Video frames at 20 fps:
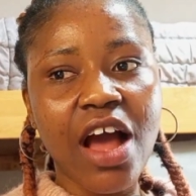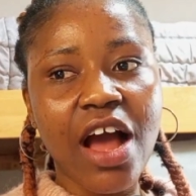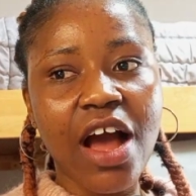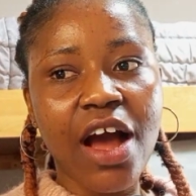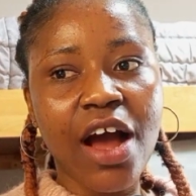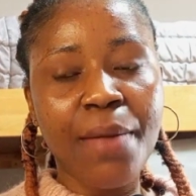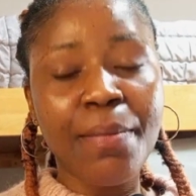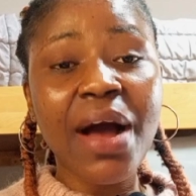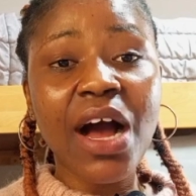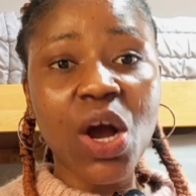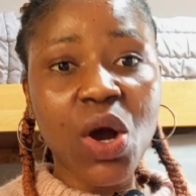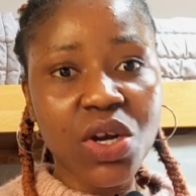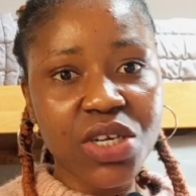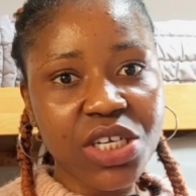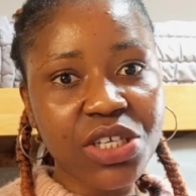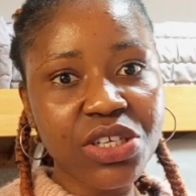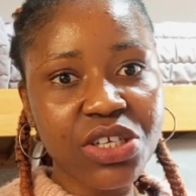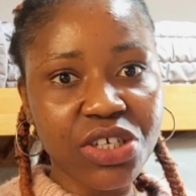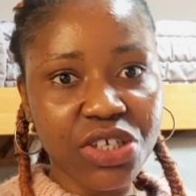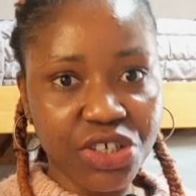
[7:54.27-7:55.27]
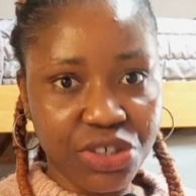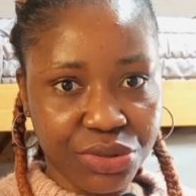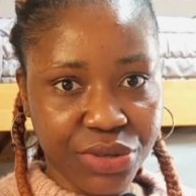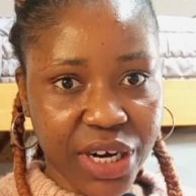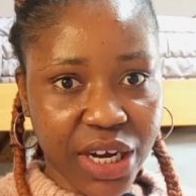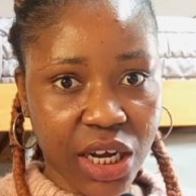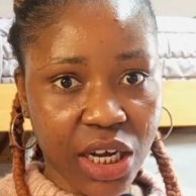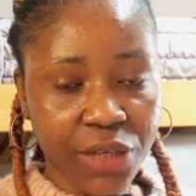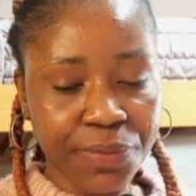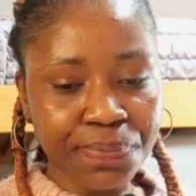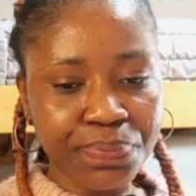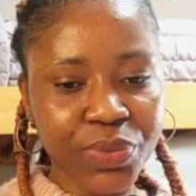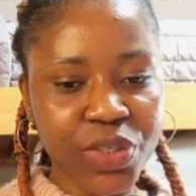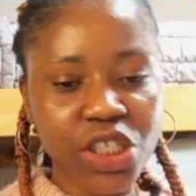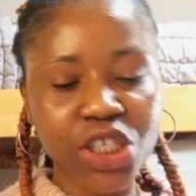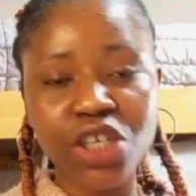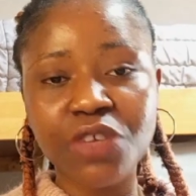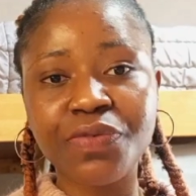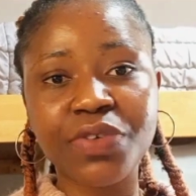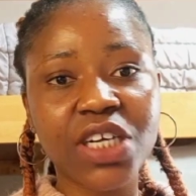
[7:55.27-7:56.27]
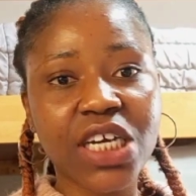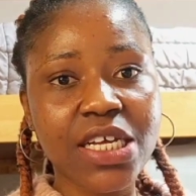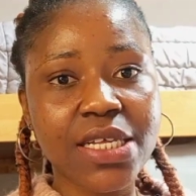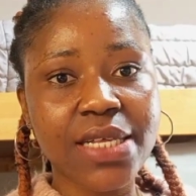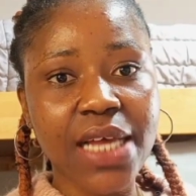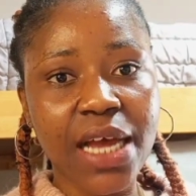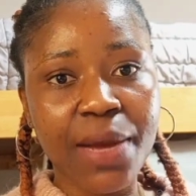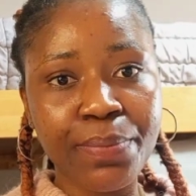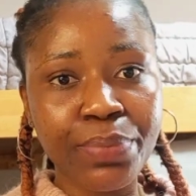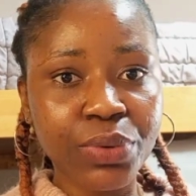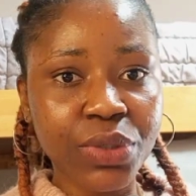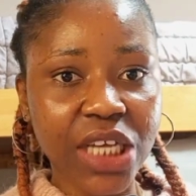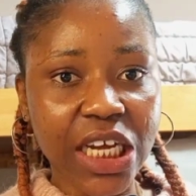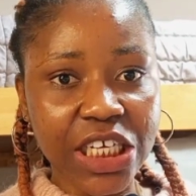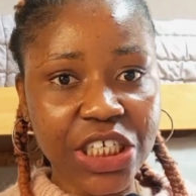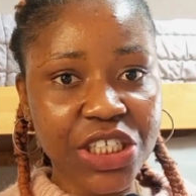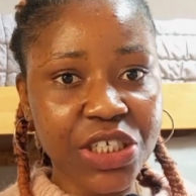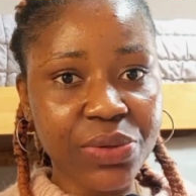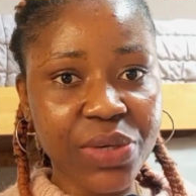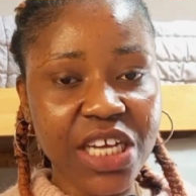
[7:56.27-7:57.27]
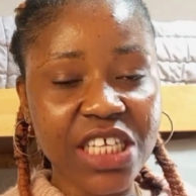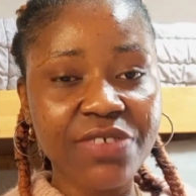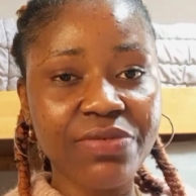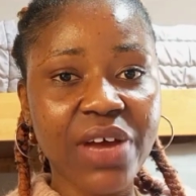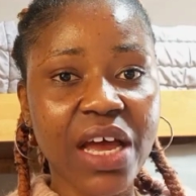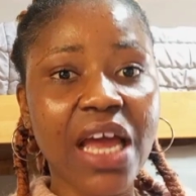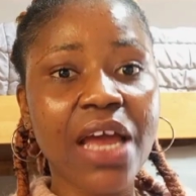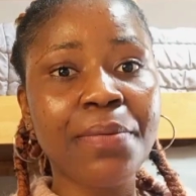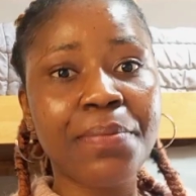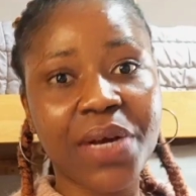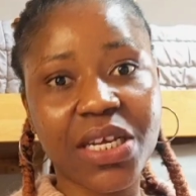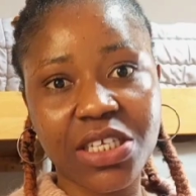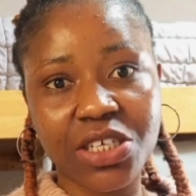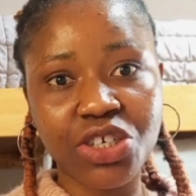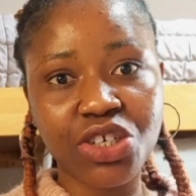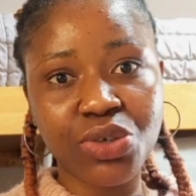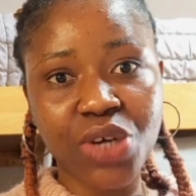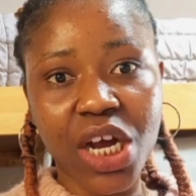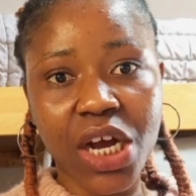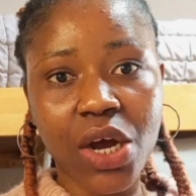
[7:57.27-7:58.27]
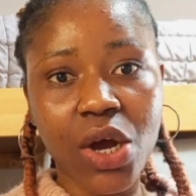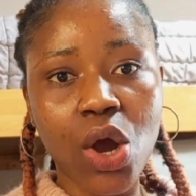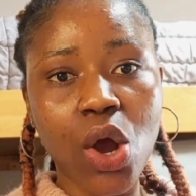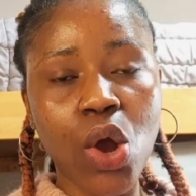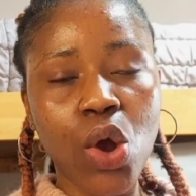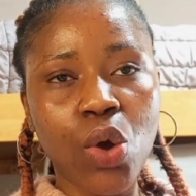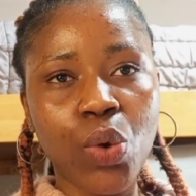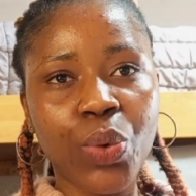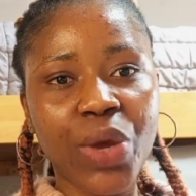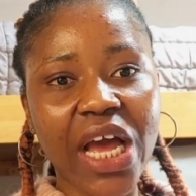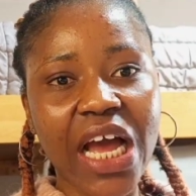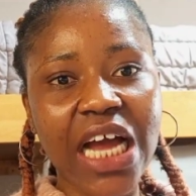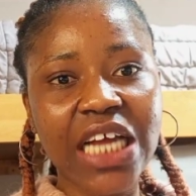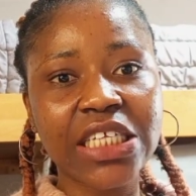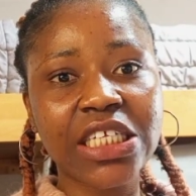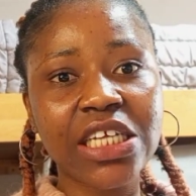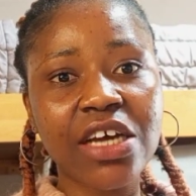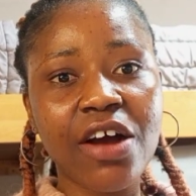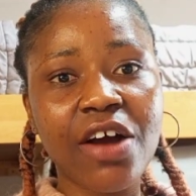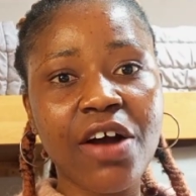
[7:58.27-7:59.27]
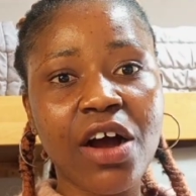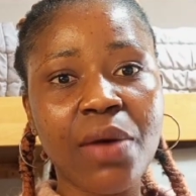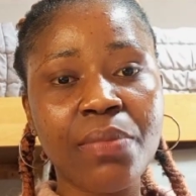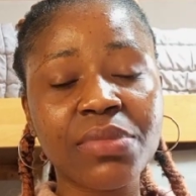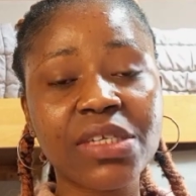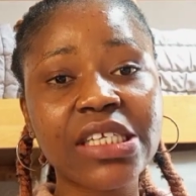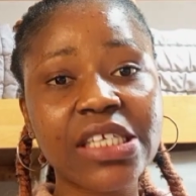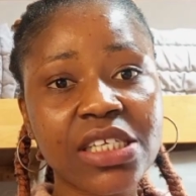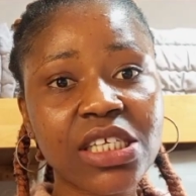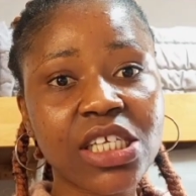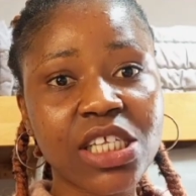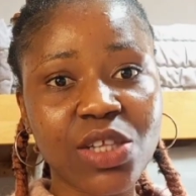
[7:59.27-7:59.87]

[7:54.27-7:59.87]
according to the track. So for example, Nigerians were embassy track. We had 6